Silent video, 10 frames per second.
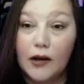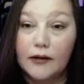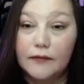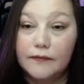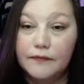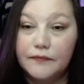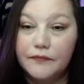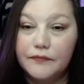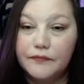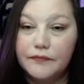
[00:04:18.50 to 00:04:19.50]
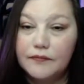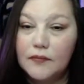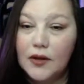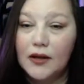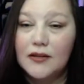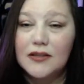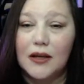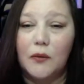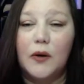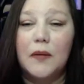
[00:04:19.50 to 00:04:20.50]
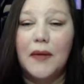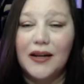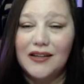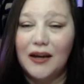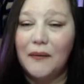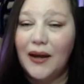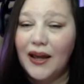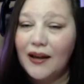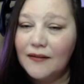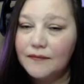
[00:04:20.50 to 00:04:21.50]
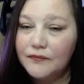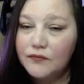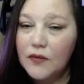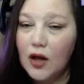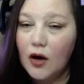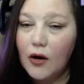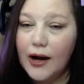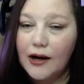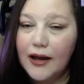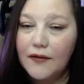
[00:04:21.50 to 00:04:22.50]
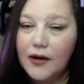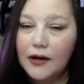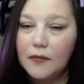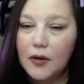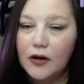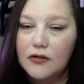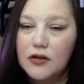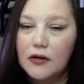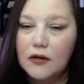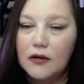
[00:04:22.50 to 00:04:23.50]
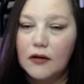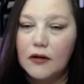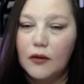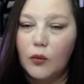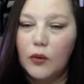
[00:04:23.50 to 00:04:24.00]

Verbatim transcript: Iron. I was like, what am I doing? Oh, I already have iron bars. Oh,